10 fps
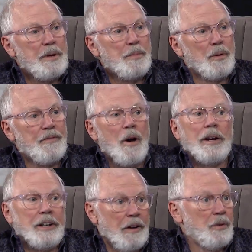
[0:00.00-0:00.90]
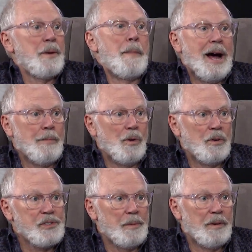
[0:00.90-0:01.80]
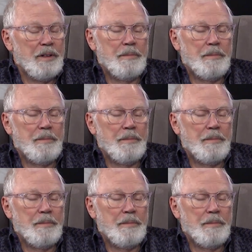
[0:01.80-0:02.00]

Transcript: People falling in love with the Bible. Some of yeah.